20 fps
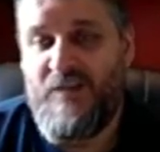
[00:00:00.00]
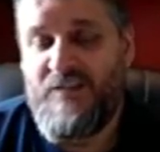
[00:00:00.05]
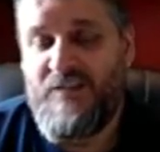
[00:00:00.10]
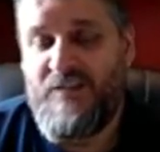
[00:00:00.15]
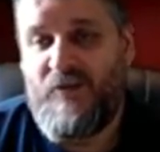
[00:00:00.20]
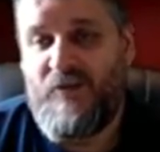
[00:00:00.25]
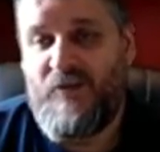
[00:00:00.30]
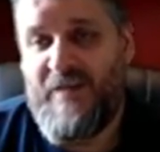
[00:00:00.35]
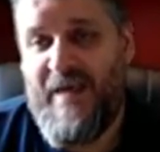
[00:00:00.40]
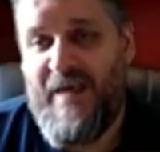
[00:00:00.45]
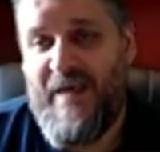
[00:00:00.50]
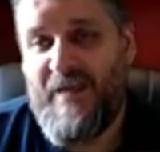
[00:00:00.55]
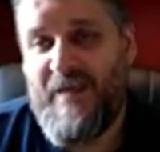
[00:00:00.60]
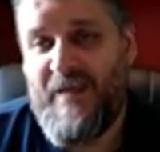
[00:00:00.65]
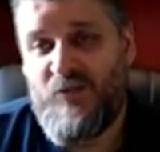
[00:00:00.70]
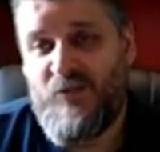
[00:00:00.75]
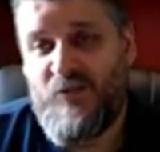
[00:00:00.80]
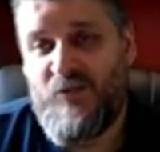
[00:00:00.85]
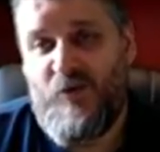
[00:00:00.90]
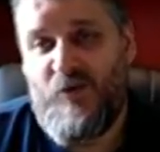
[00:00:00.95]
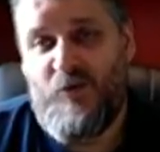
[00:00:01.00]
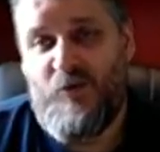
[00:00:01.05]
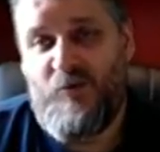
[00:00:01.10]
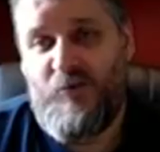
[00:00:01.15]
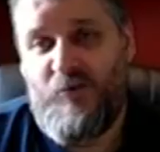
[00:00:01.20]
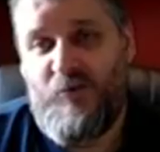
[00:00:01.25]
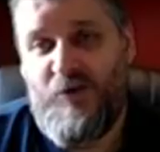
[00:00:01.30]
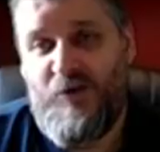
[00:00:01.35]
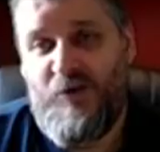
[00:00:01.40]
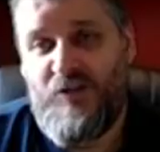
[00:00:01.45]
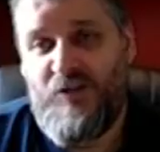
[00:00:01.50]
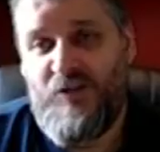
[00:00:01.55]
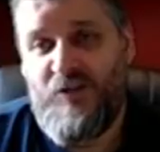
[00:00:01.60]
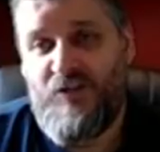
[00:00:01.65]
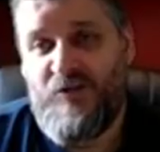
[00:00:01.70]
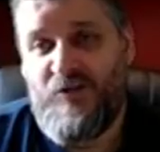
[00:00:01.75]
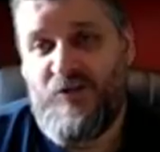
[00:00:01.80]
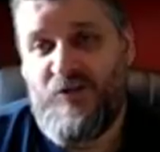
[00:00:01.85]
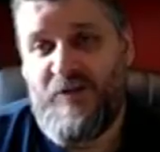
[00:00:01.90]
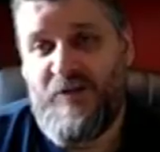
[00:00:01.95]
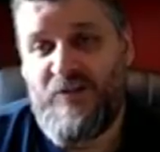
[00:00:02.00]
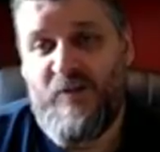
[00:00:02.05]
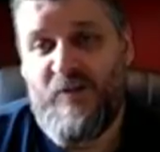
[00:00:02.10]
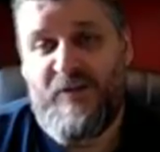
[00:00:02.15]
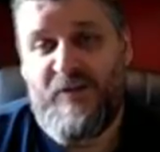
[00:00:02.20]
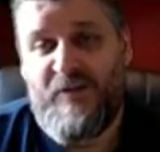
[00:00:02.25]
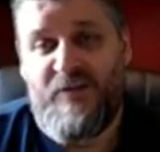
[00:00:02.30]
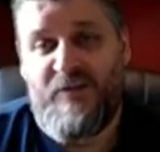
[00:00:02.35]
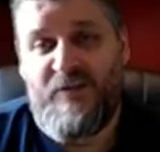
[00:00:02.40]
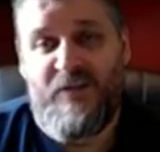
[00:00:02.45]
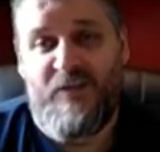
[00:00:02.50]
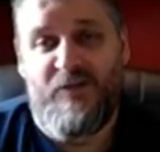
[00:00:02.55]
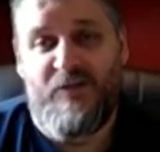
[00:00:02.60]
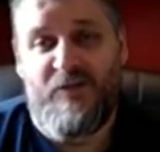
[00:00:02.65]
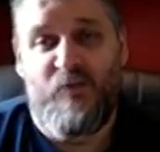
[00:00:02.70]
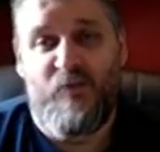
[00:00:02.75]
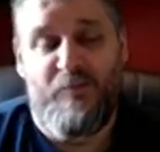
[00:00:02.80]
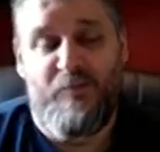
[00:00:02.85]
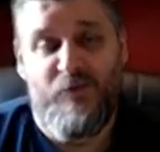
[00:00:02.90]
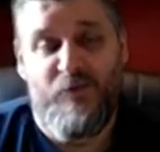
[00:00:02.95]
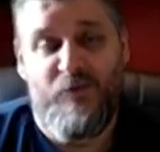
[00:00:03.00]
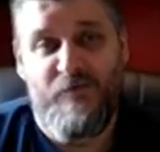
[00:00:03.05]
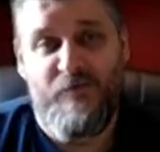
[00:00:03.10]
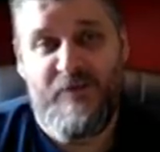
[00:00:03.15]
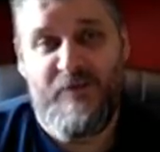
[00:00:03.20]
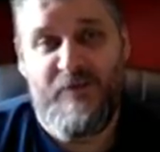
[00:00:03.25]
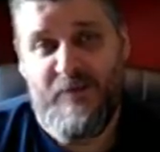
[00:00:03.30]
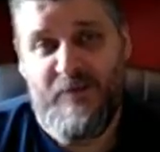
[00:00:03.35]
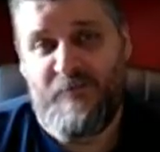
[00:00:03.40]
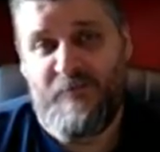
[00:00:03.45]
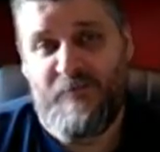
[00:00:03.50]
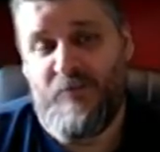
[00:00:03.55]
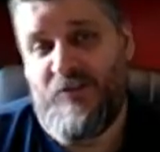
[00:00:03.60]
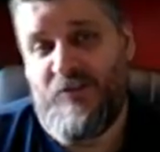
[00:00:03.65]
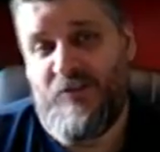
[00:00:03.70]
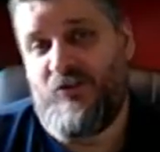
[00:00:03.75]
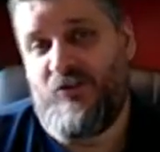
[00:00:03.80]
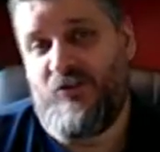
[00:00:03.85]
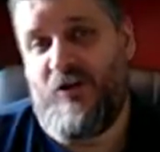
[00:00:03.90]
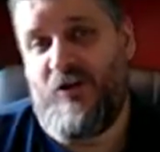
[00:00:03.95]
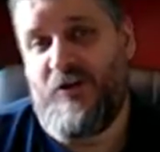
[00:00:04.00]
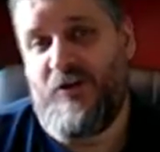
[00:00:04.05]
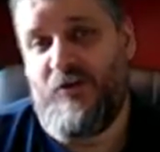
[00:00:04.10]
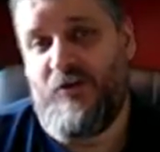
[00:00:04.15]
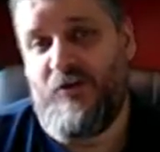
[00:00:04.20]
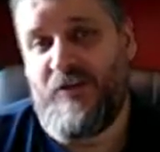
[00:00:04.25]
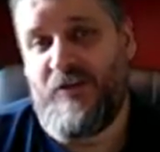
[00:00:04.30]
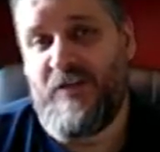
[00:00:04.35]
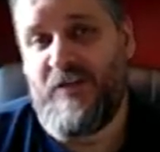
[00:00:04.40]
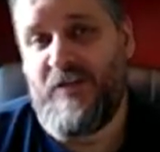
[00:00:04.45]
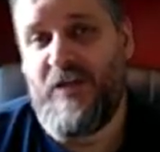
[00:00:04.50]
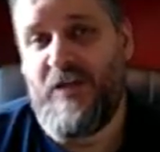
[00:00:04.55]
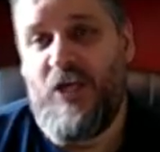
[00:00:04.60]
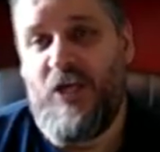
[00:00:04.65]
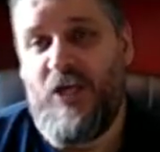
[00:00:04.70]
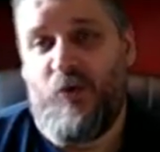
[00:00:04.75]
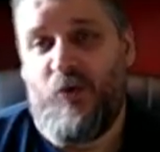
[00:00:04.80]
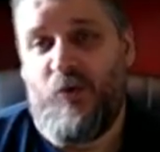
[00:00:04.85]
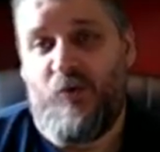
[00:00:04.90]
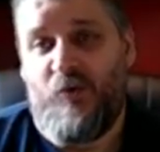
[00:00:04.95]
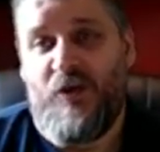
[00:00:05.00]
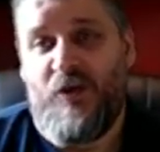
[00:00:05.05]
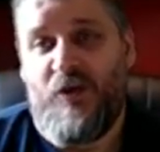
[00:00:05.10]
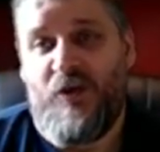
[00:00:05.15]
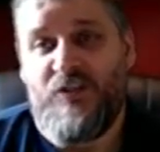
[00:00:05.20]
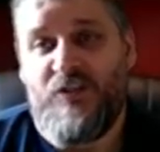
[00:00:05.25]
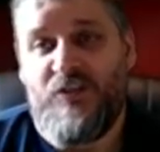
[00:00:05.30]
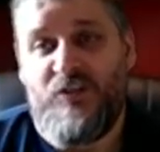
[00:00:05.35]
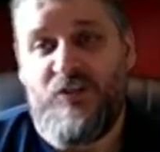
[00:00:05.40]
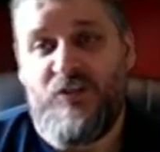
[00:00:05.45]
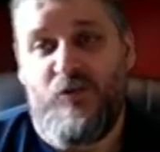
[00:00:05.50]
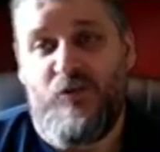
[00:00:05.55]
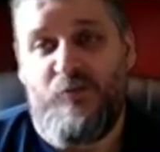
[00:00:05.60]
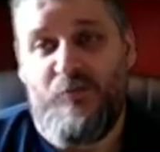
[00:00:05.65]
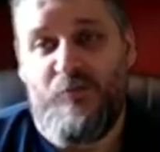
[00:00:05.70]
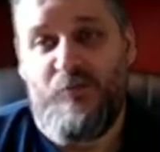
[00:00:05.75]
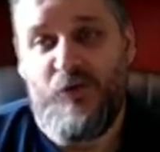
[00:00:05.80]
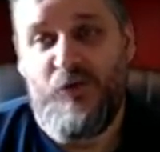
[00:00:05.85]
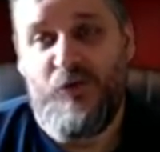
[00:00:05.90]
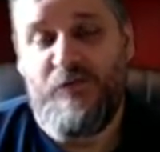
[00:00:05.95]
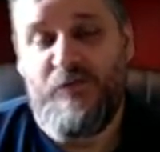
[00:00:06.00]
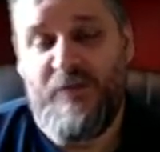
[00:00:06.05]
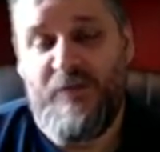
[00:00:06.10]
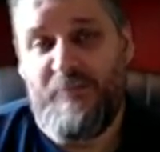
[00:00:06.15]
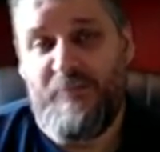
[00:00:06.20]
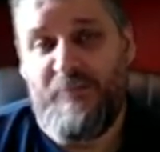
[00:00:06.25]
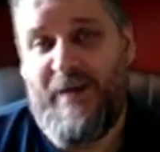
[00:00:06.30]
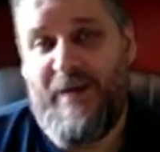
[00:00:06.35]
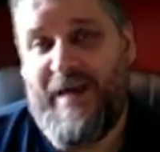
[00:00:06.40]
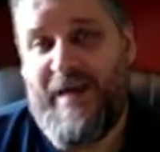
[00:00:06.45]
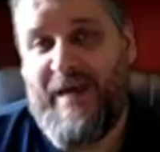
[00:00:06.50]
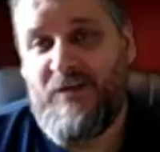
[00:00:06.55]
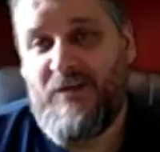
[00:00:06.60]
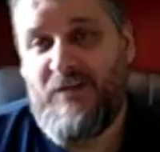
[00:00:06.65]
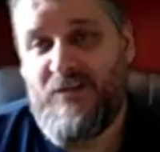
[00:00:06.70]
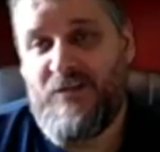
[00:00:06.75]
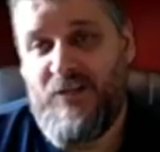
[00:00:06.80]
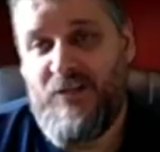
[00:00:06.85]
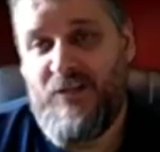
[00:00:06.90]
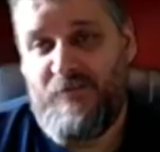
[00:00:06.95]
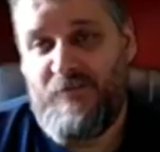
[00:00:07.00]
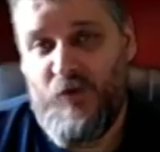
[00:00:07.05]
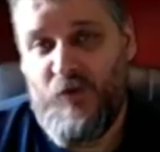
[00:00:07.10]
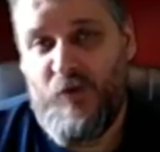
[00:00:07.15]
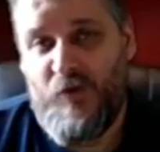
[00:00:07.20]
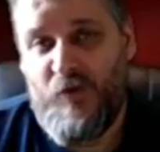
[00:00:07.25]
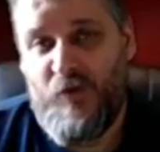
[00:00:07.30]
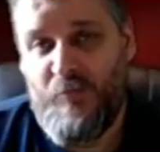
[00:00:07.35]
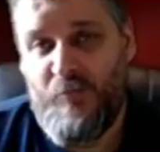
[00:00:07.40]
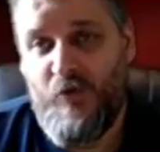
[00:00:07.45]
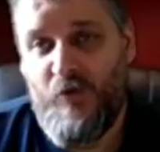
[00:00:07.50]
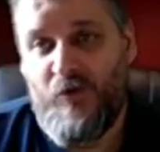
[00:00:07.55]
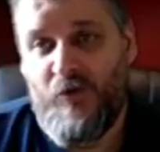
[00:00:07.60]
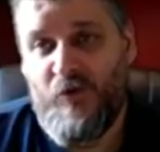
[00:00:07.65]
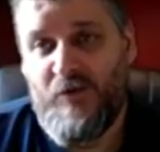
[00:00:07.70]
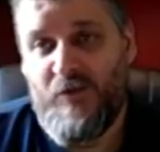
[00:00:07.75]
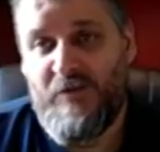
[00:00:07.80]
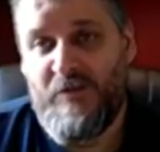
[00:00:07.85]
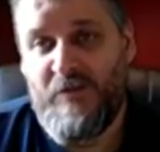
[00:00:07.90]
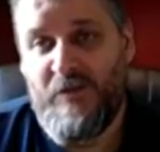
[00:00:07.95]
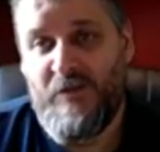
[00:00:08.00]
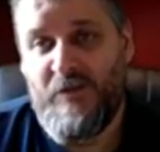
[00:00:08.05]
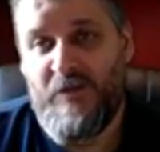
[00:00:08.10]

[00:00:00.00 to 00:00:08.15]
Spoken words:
So in that case, what you would want to do is, rather than removing them from this drawing only, you would want to move them back to the viewer pool.